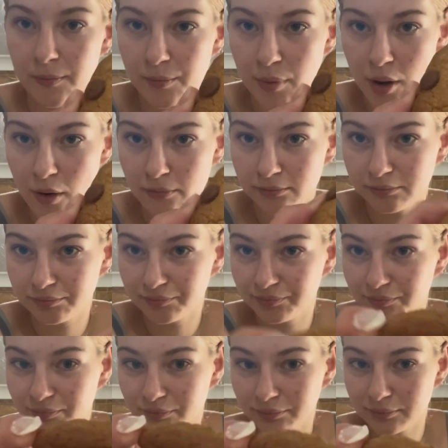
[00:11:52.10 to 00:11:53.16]
But
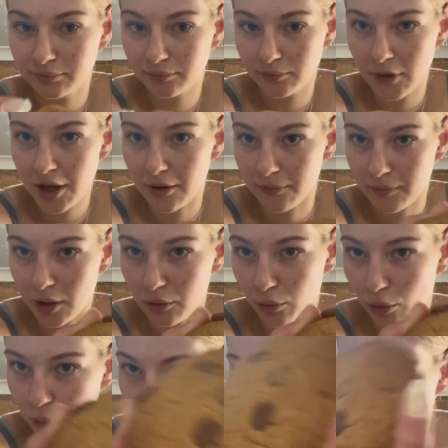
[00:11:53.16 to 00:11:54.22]
yeah, I'll do a
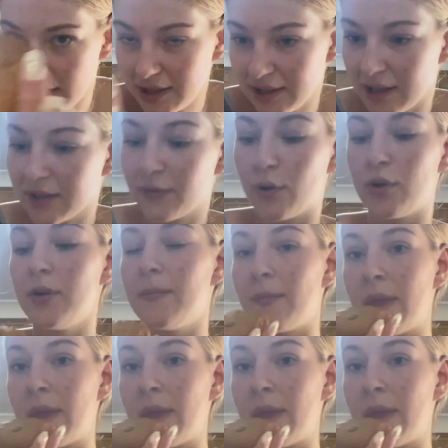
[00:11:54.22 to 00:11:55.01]
quick taste test for you.